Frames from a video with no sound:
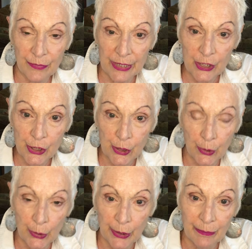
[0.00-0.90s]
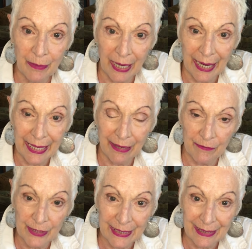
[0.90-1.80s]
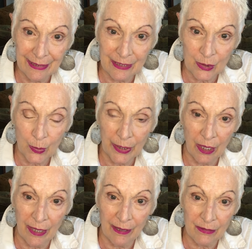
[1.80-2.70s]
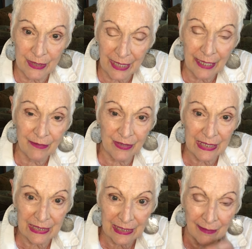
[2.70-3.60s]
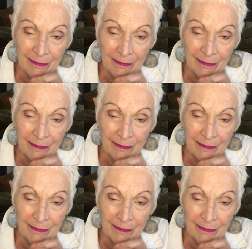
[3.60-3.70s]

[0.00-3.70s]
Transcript: reassured by everything that's going on outside of us.